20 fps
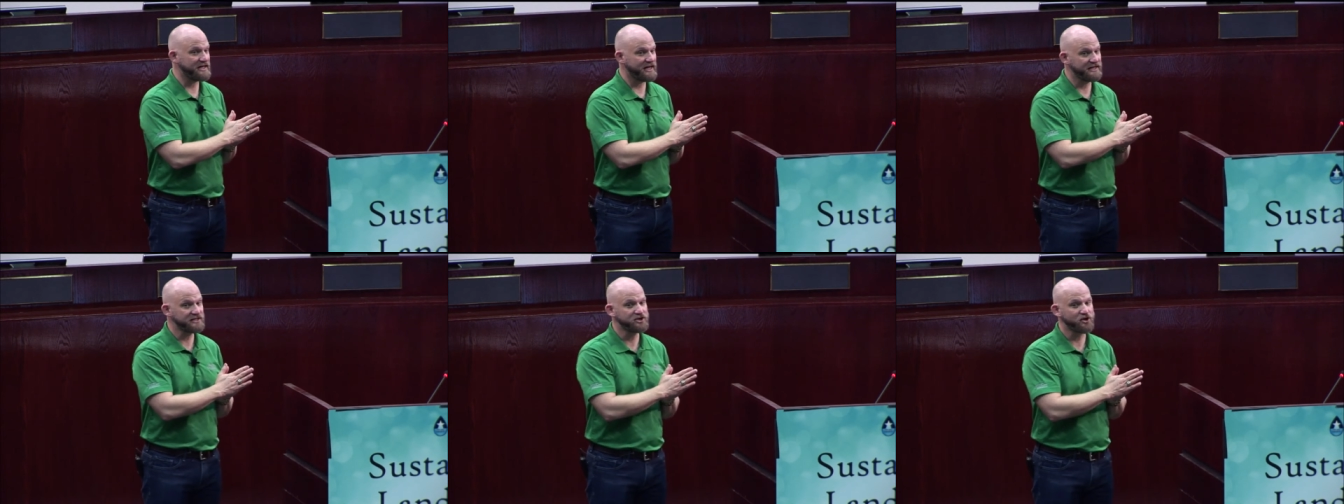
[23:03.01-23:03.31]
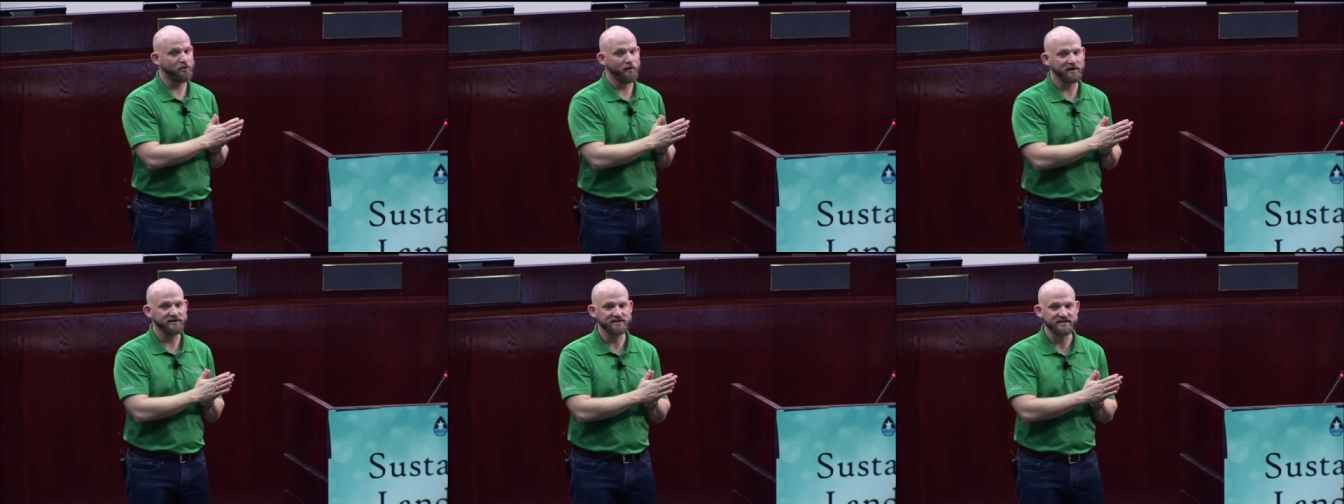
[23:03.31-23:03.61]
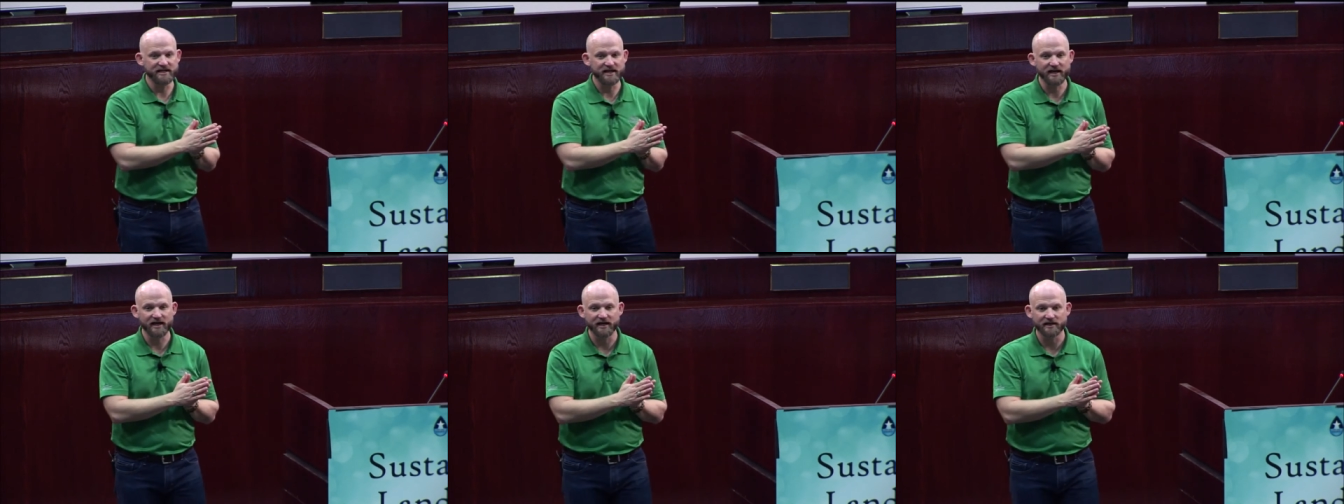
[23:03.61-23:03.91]
it's going to
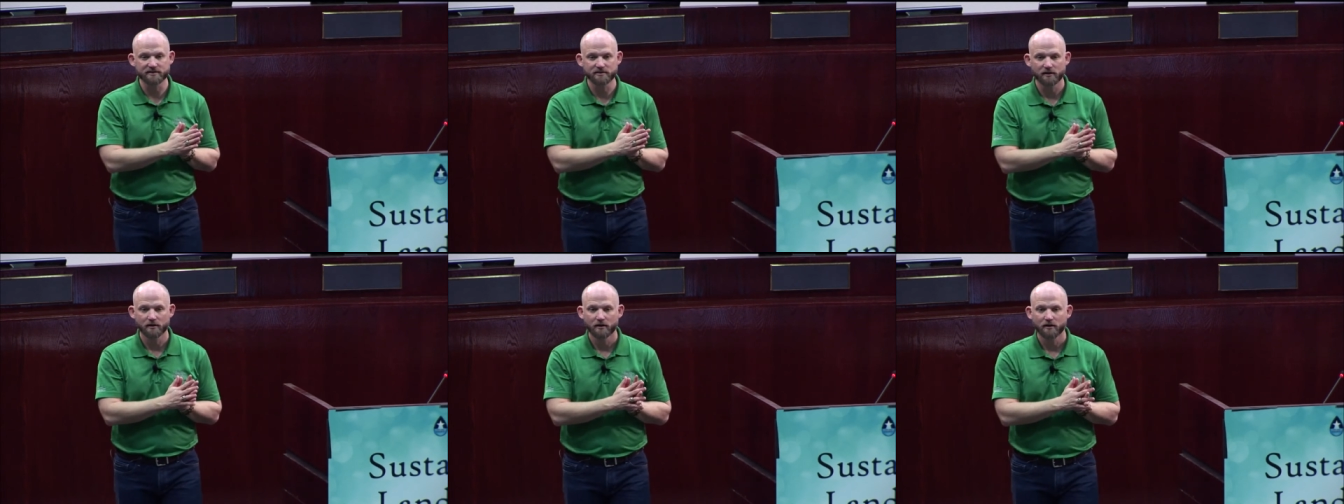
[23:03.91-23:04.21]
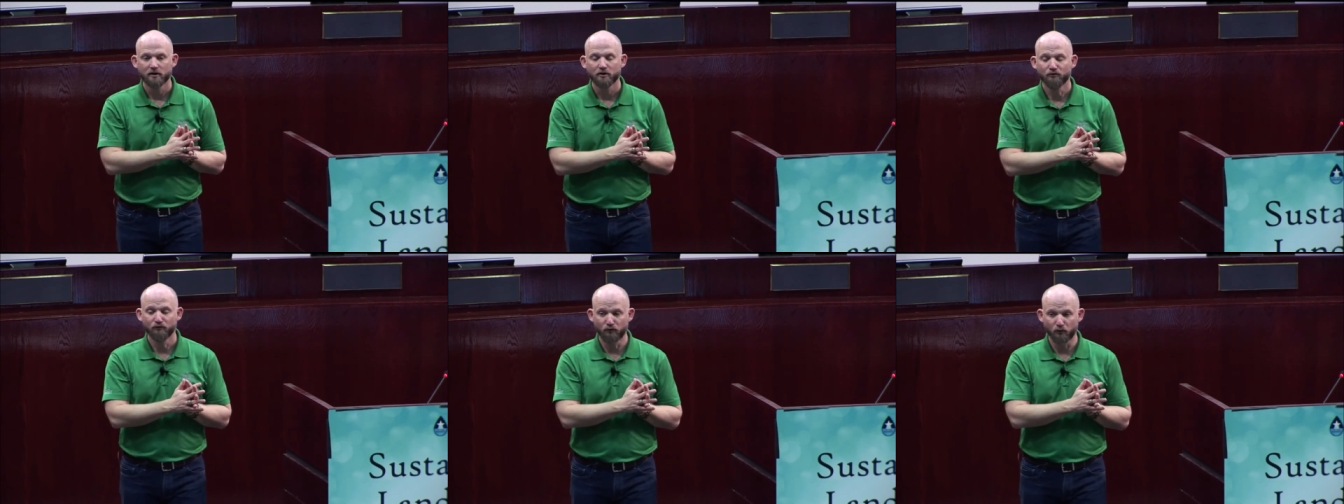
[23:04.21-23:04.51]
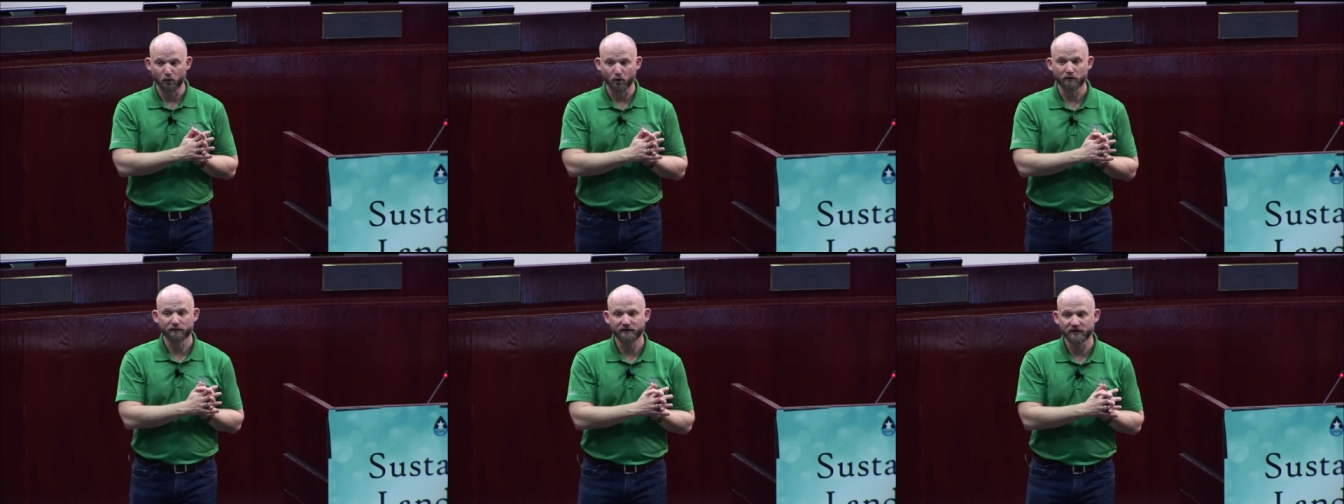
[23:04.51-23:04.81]
get
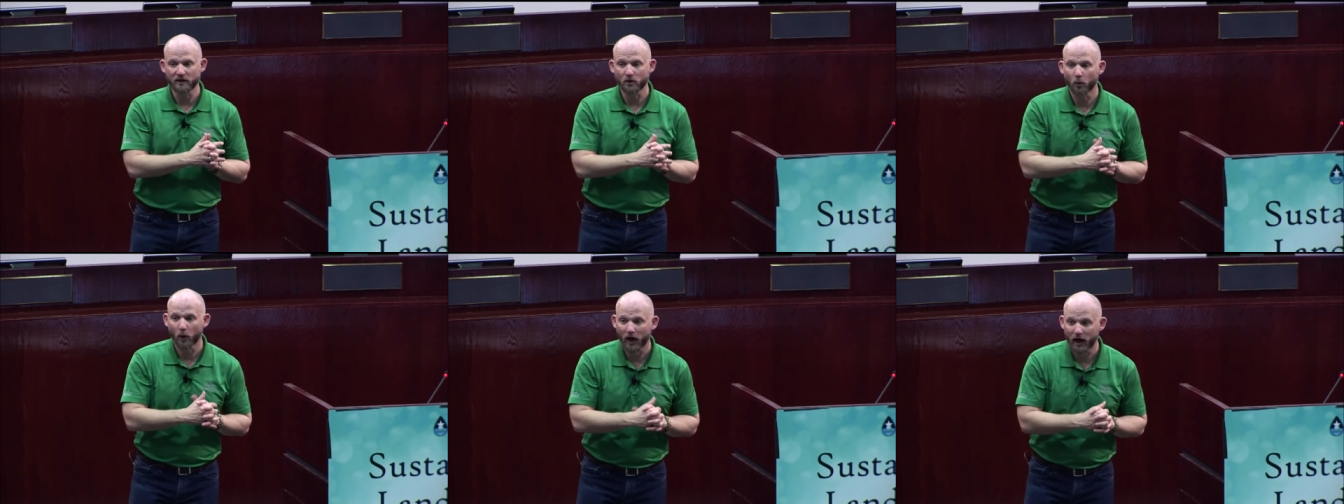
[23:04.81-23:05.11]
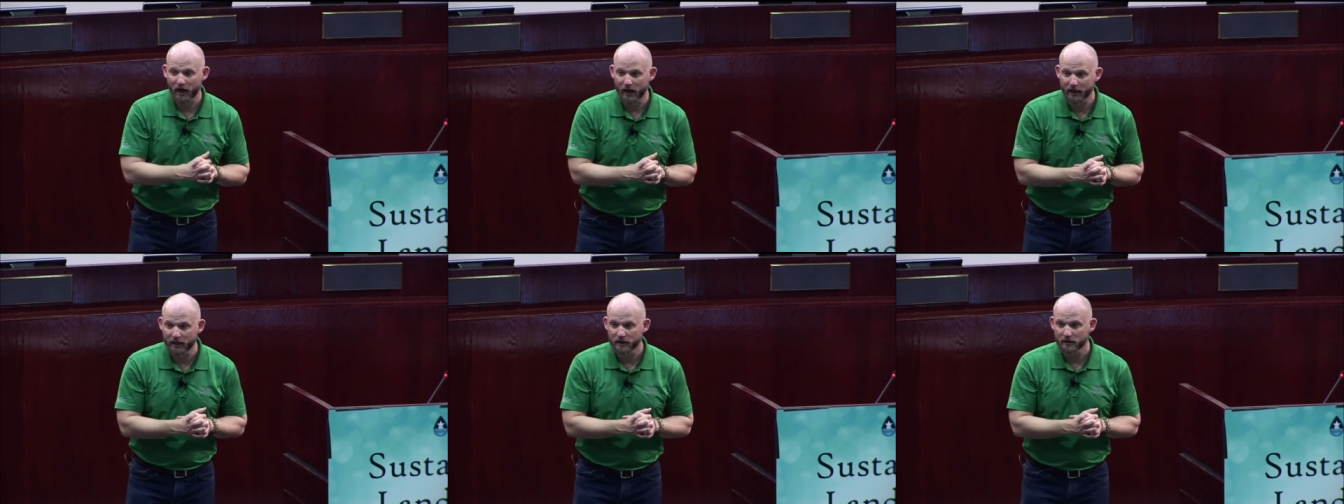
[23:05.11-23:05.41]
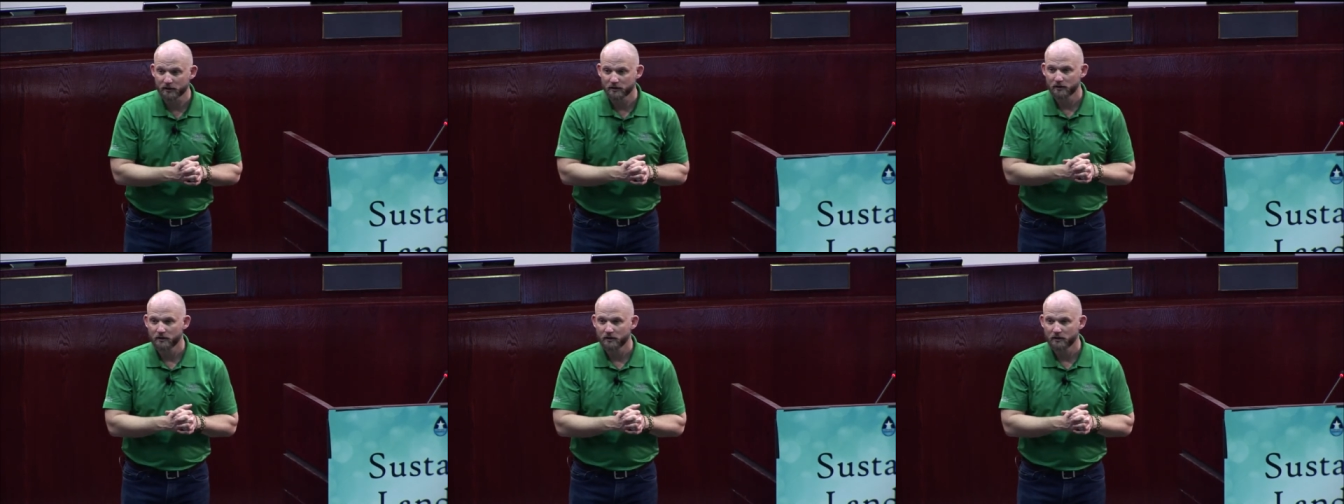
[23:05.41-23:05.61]
four feet wide,